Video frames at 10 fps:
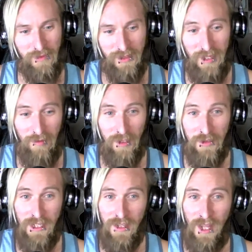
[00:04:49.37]
Oh, yeah, Rick, do
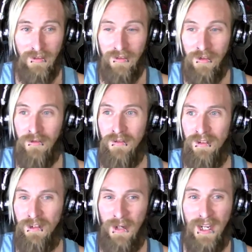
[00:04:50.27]
you need glasses, dude?
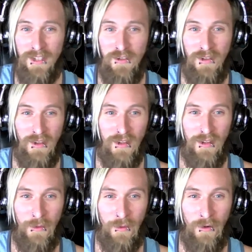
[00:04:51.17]
Do we got to get you to the,
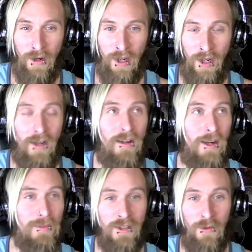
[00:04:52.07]
I
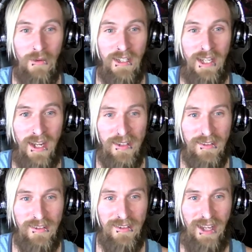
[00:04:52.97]
almost said
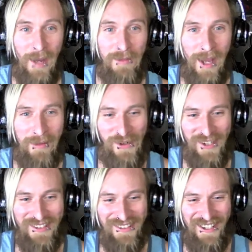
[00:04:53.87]
orthodontist, the
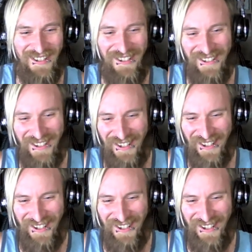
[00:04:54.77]
optometrist?